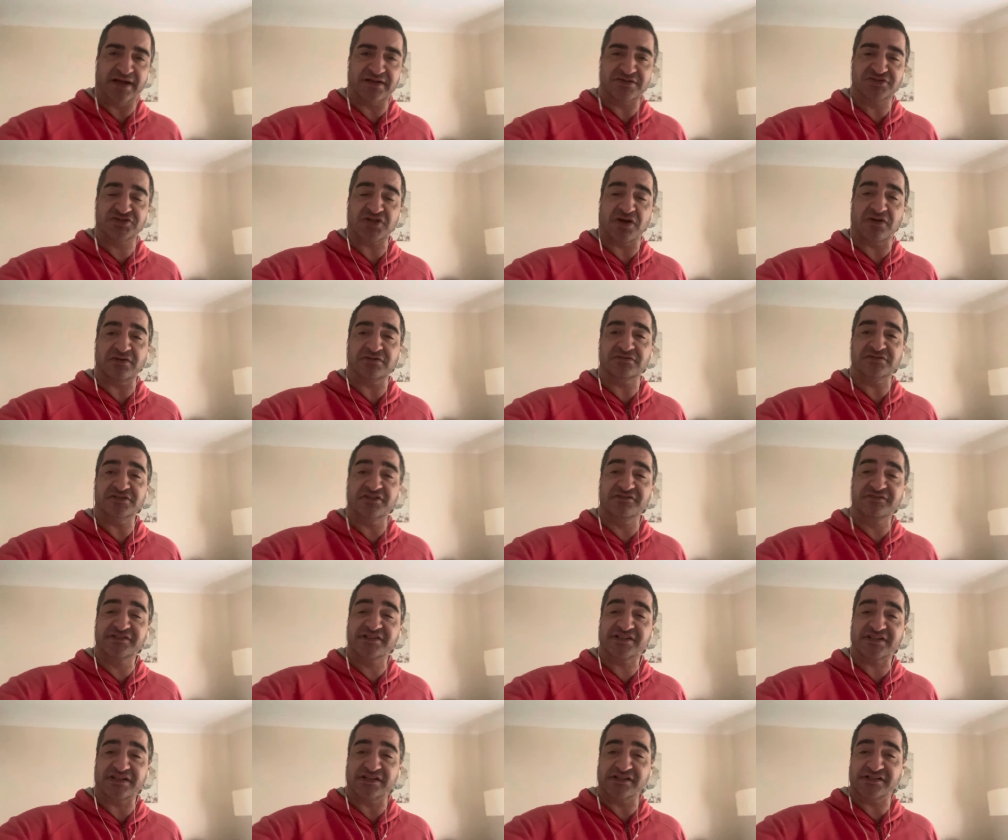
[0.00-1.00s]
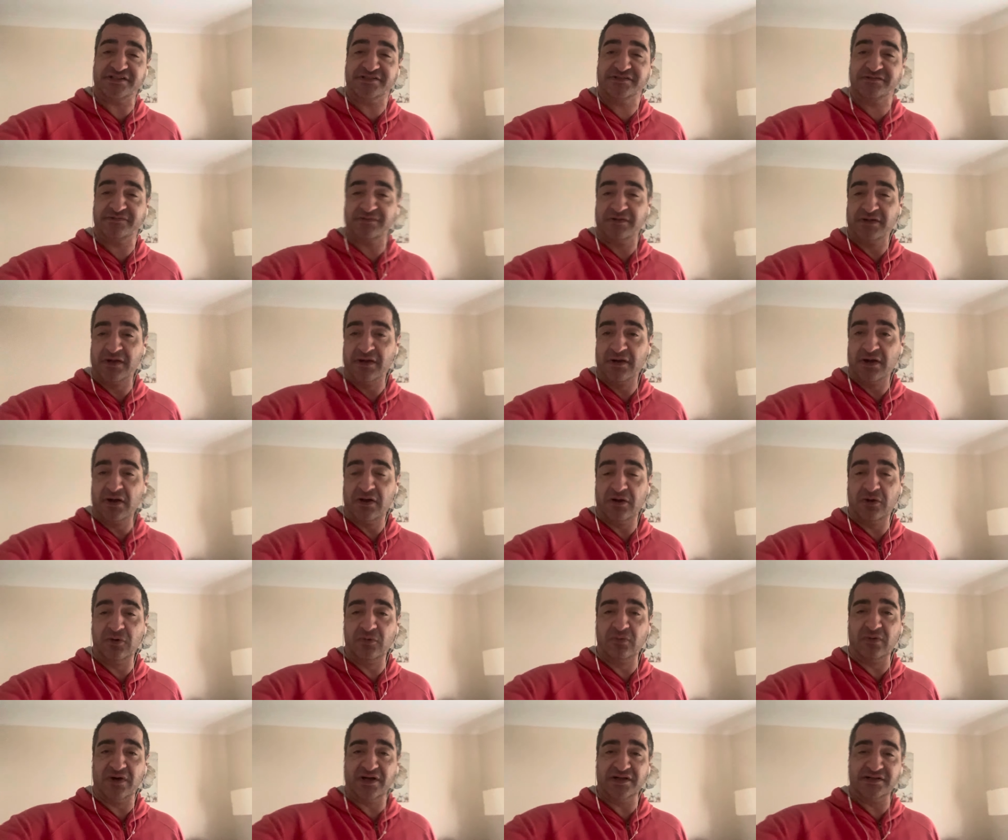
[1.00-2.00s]
John Eustace, who
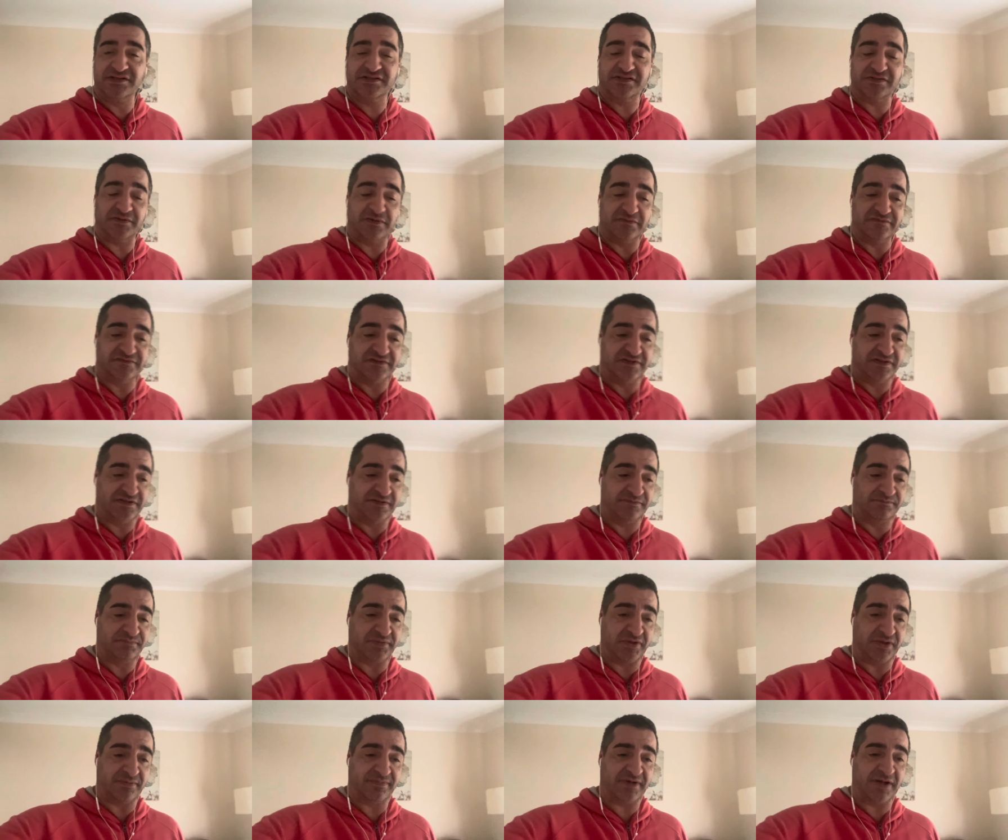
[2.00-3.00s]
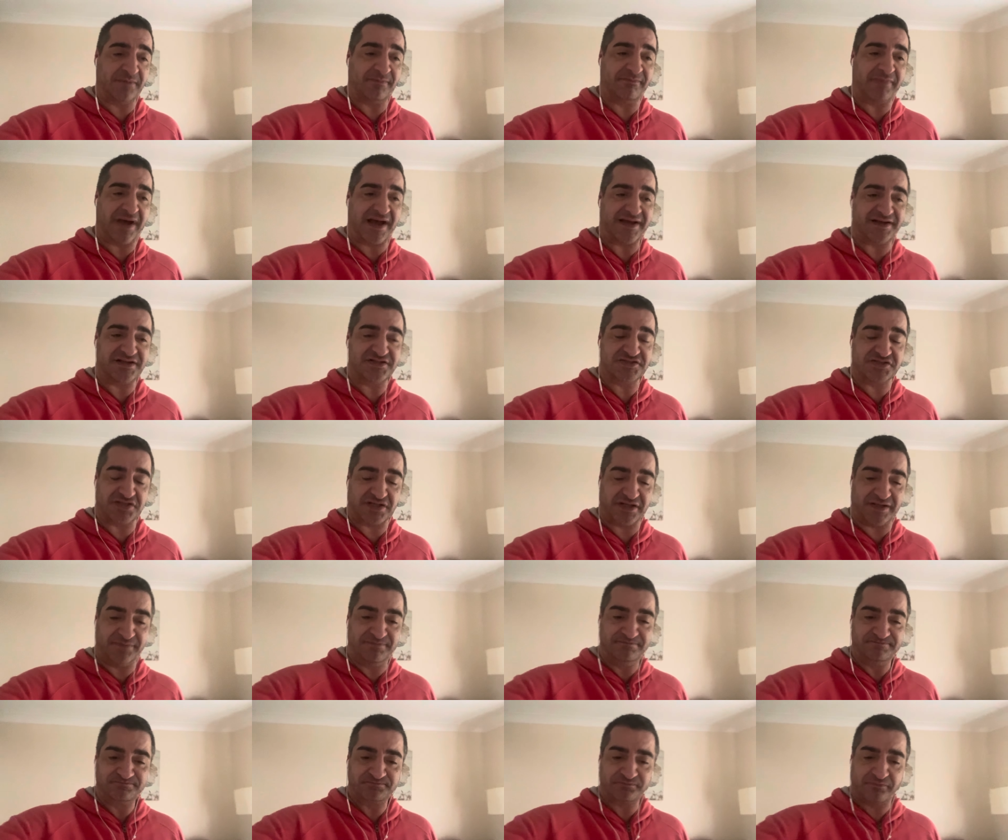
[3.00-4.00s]
was the Birmingham manager,
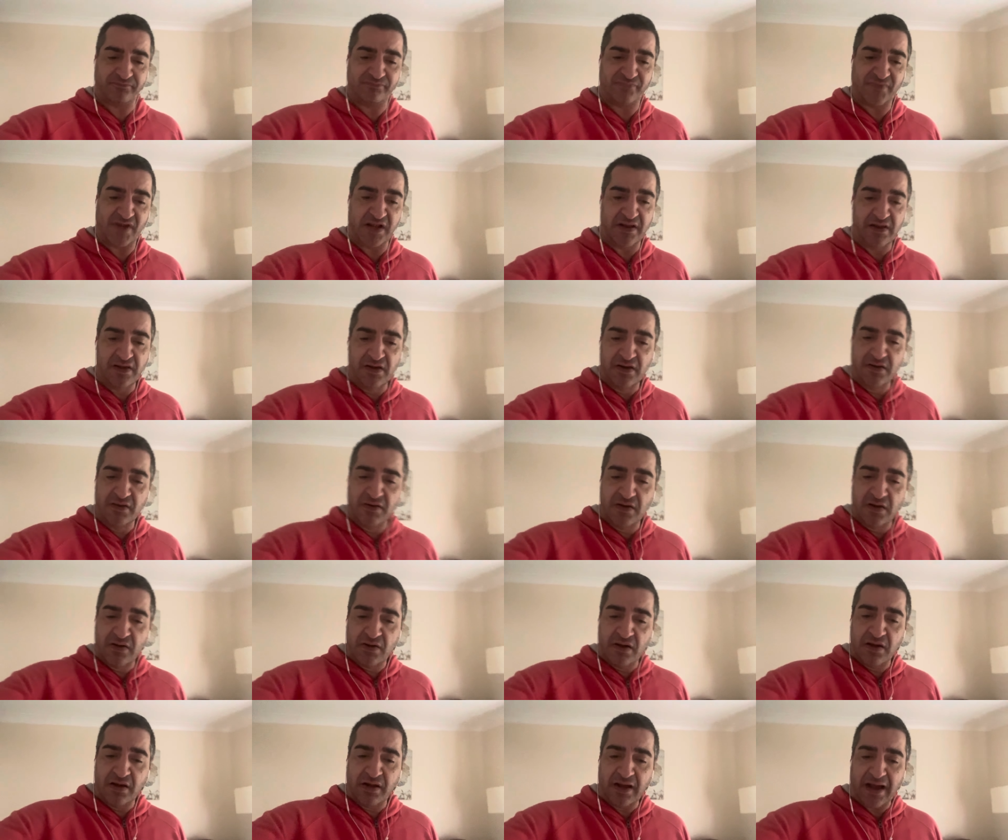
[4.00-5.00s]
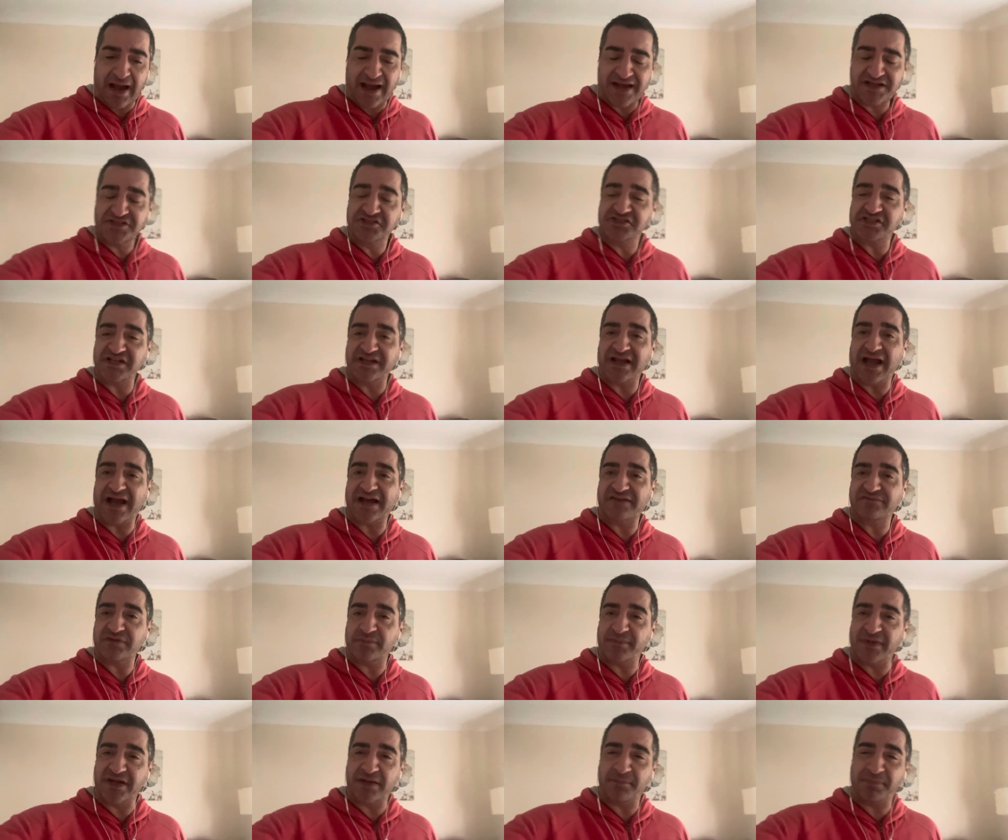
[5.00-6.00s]
actually had them in the